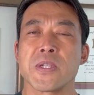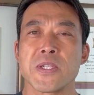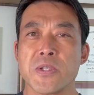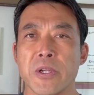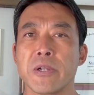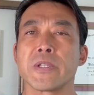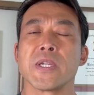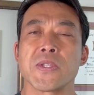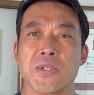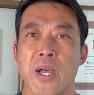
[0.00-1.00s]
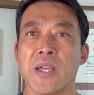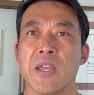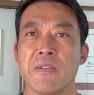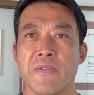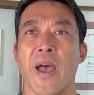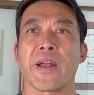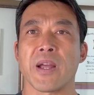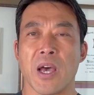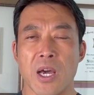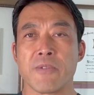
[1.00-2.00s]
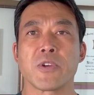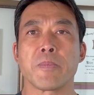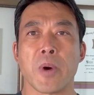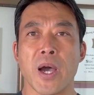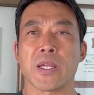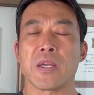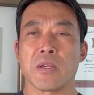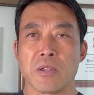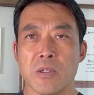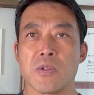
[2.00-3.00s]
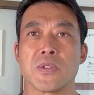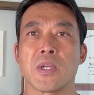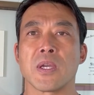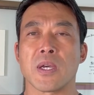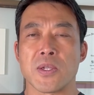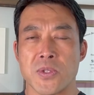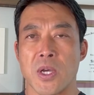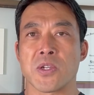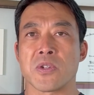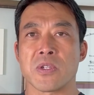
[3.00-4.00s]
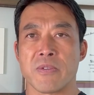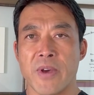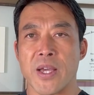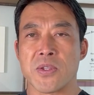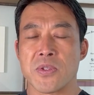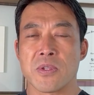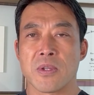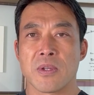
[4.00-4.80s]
is literally sucking fat out of your body using a suction device.